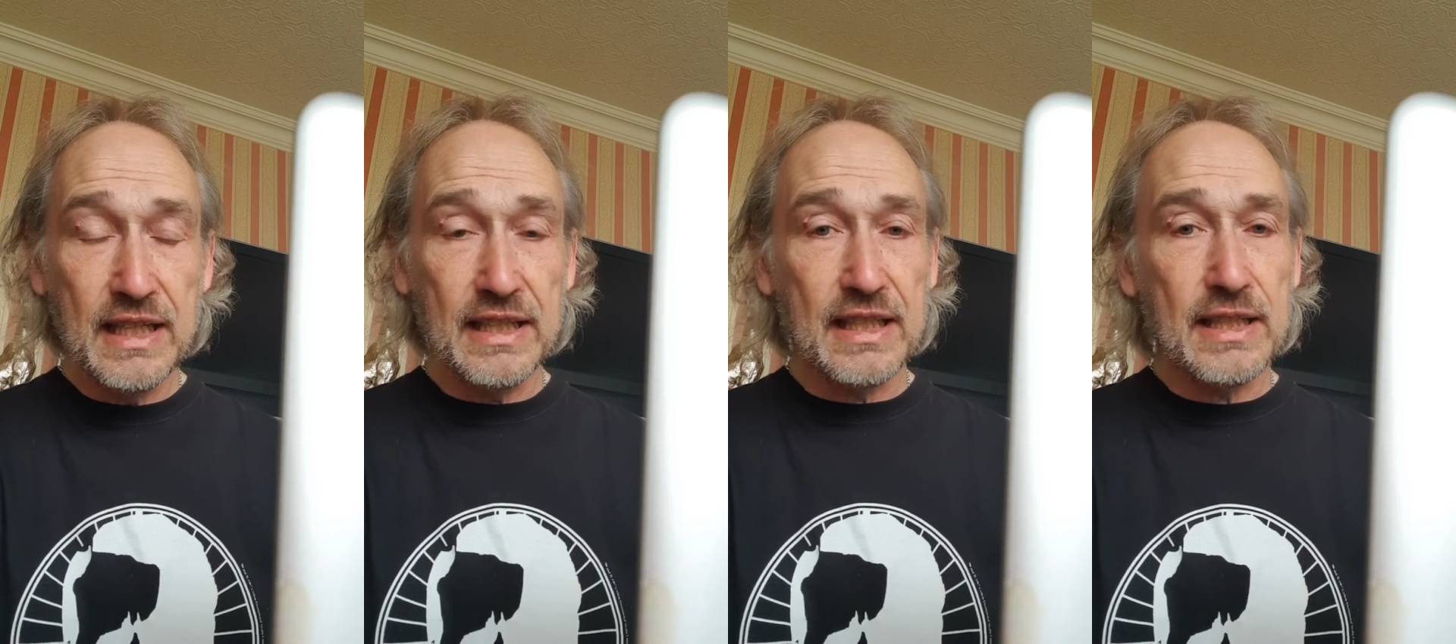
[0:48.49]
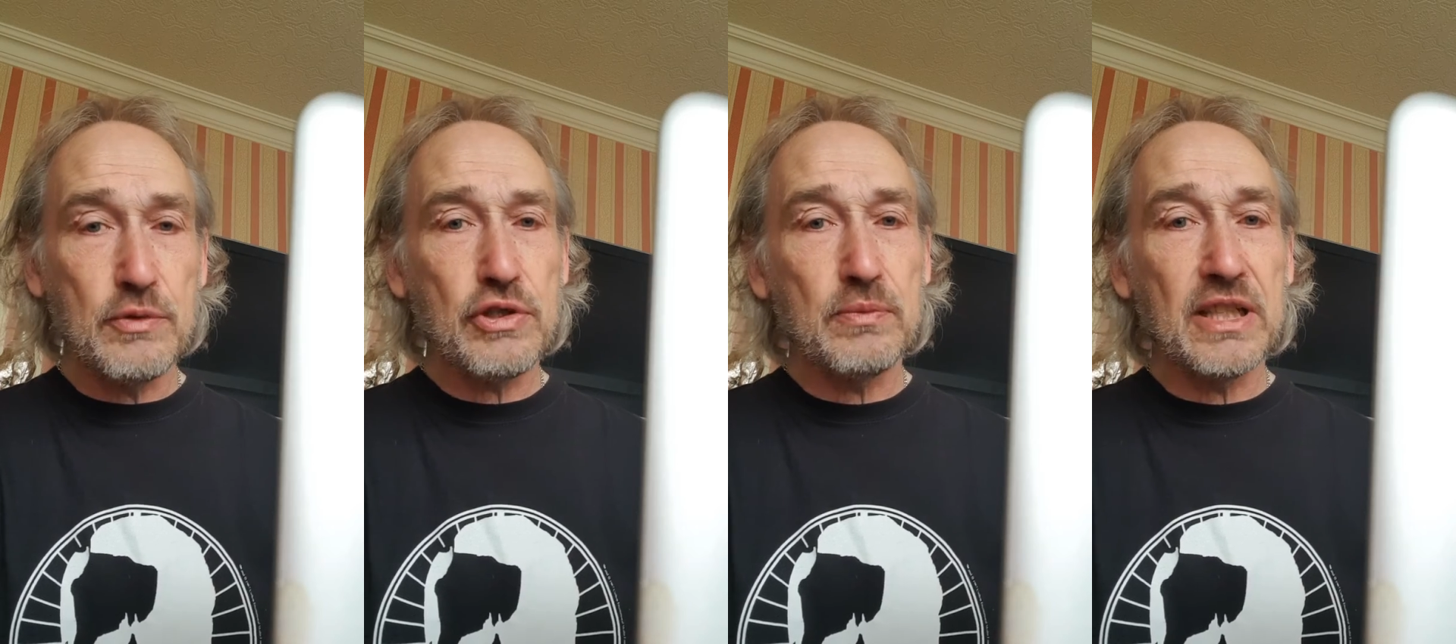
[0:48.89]
and it
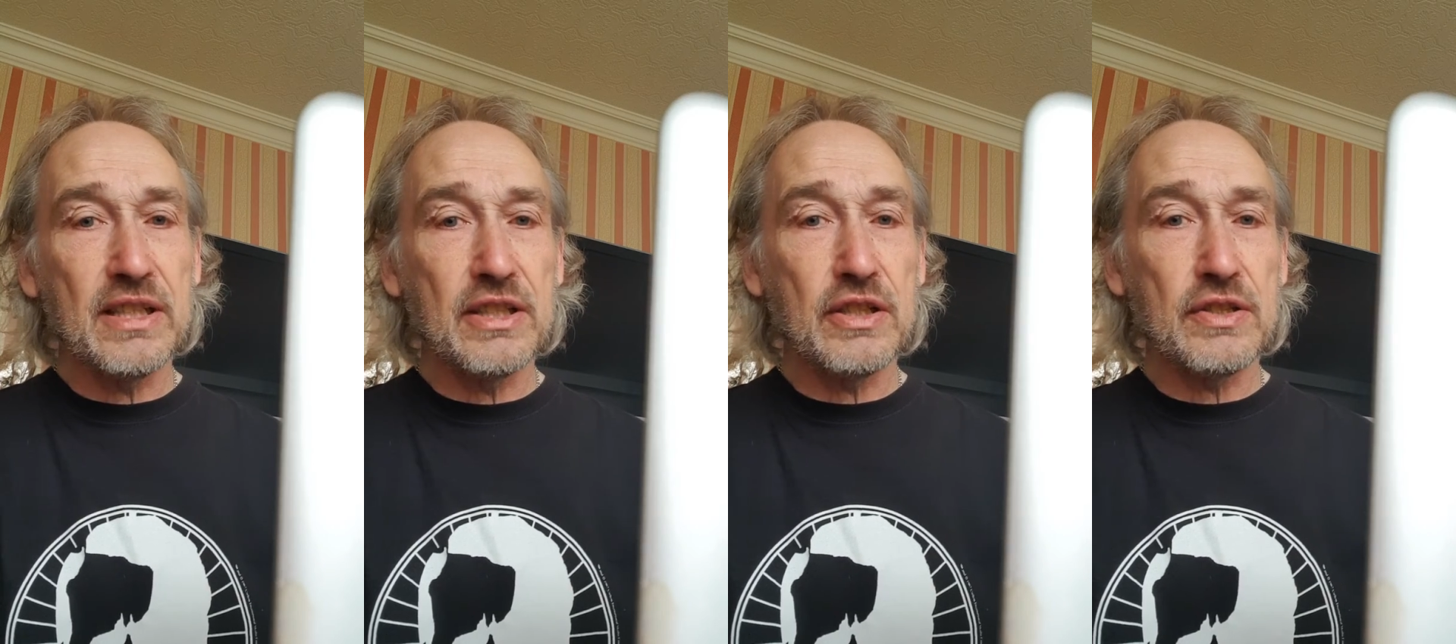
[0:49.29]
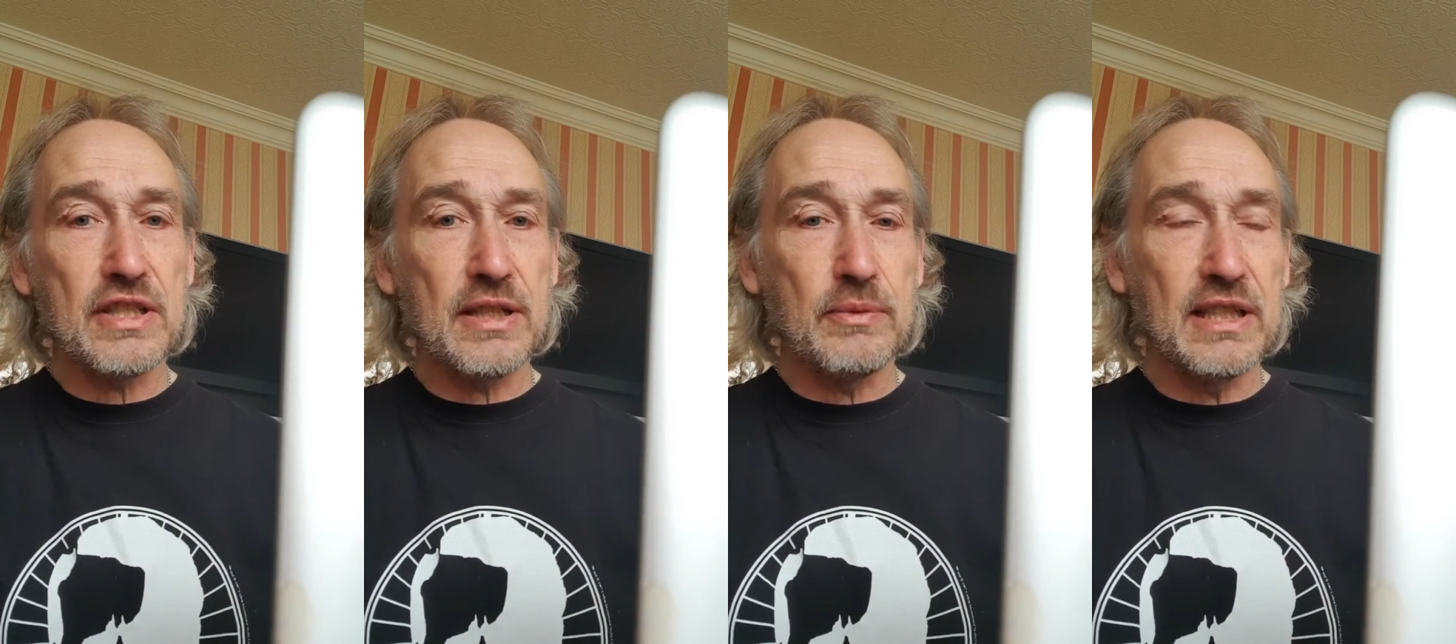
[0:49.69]
keeps some kind of
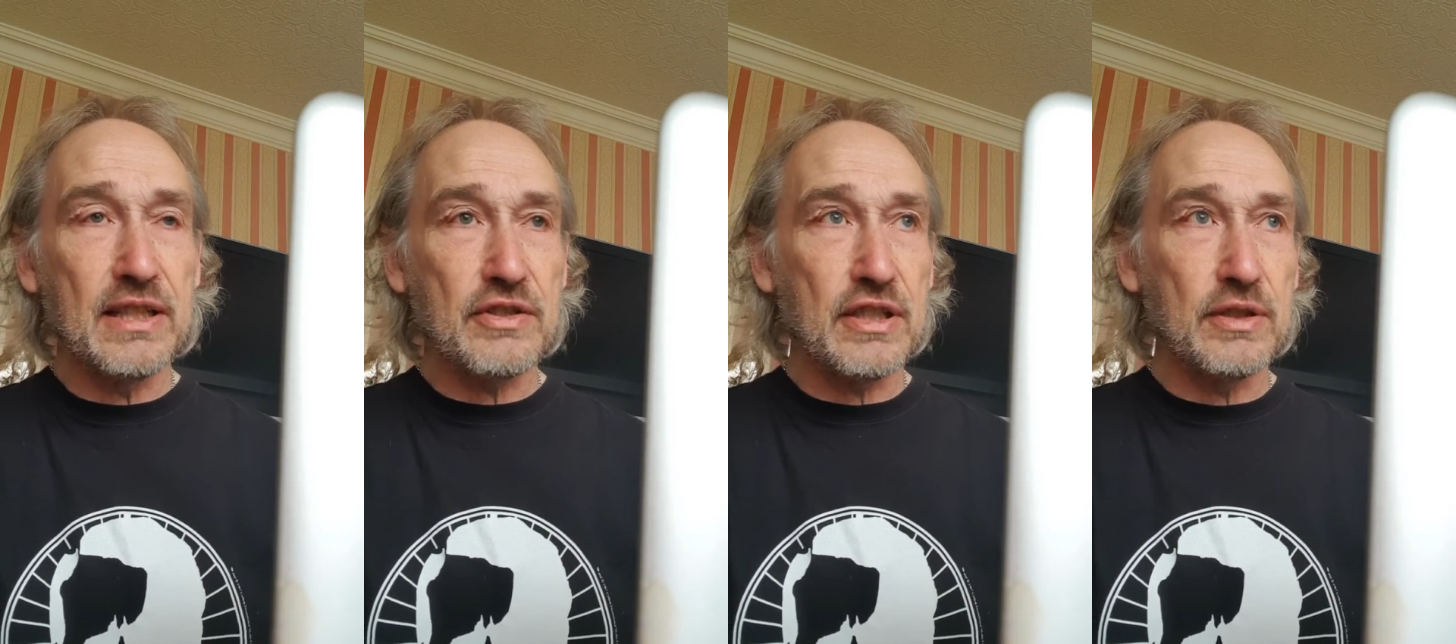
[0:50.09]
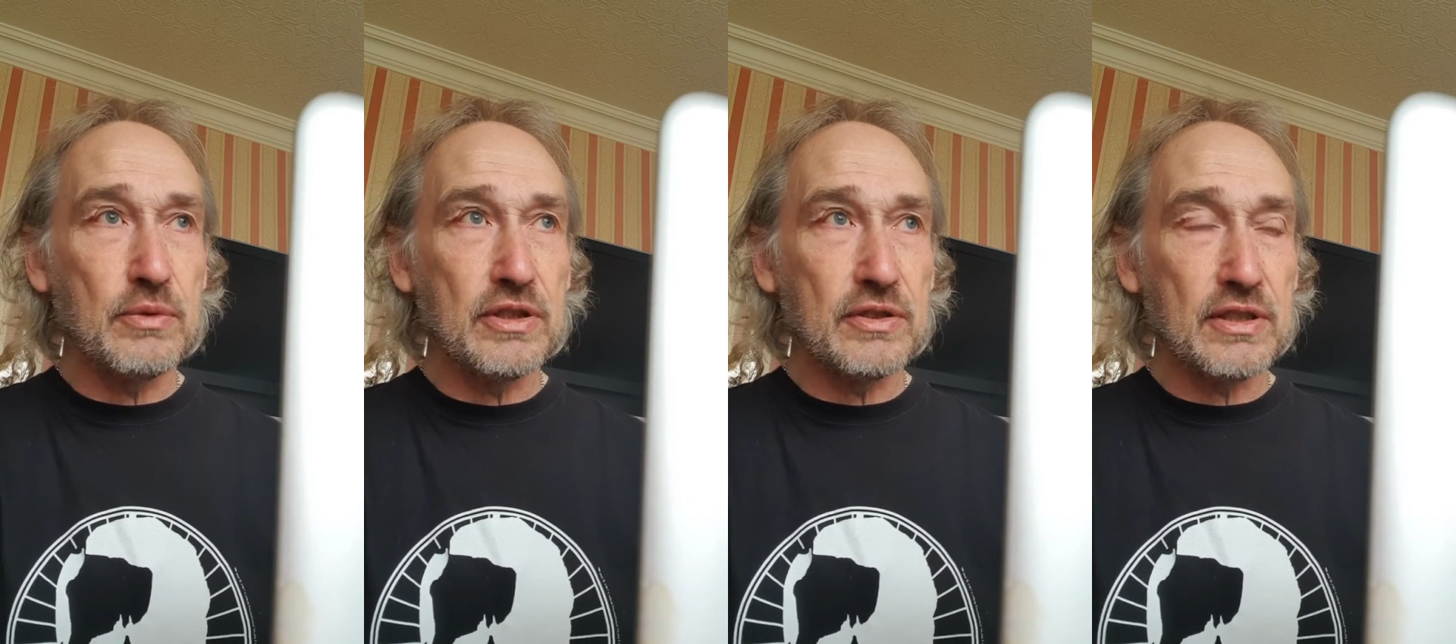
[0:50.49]
contact with the outside
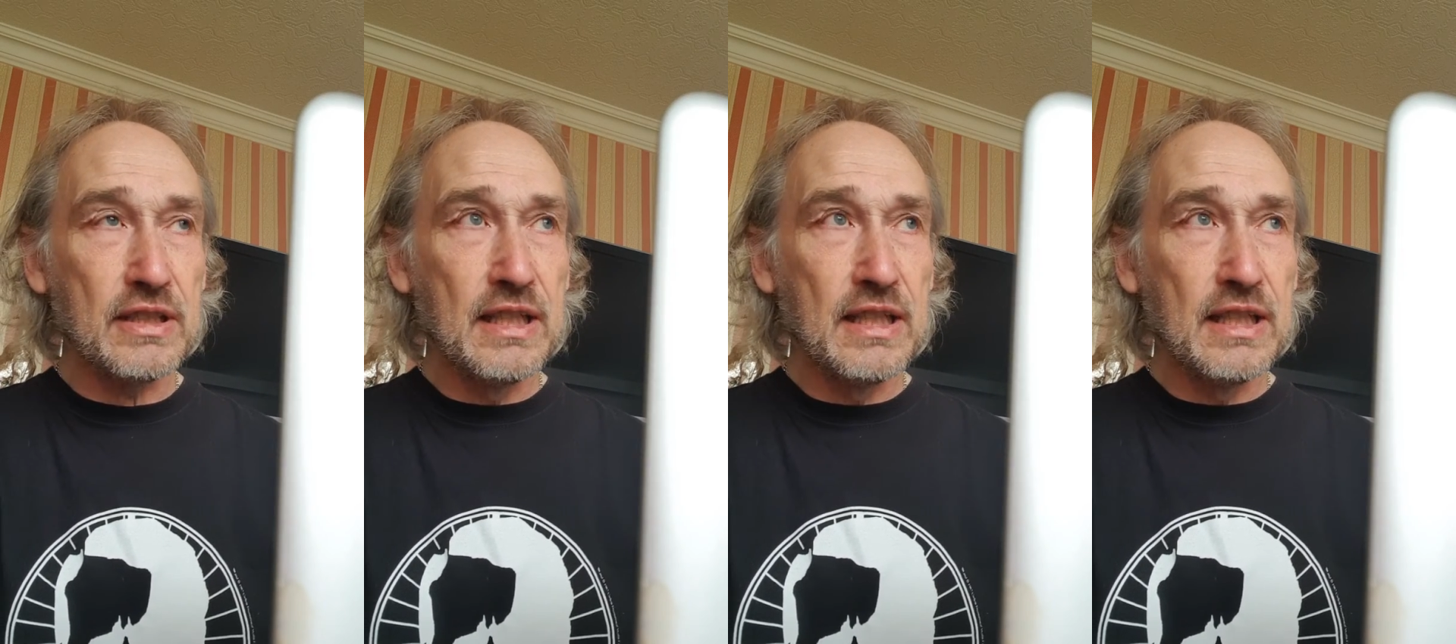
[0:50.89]
world.